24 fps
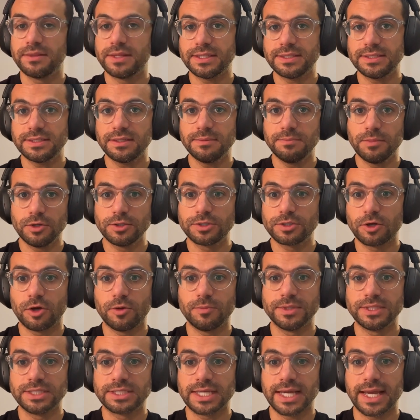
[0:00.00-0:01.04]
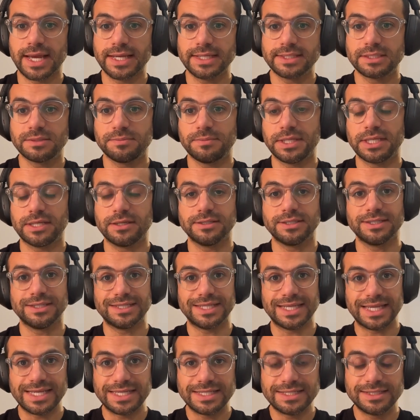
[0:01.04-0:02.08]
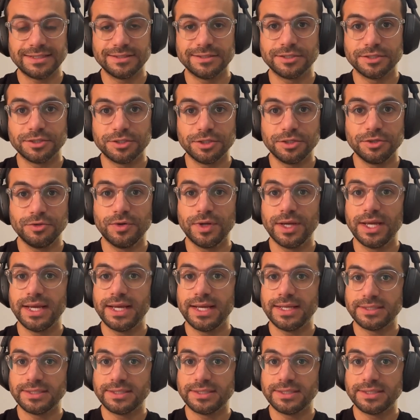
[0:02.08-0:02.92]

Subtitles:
This is the most common test because it's easy to do.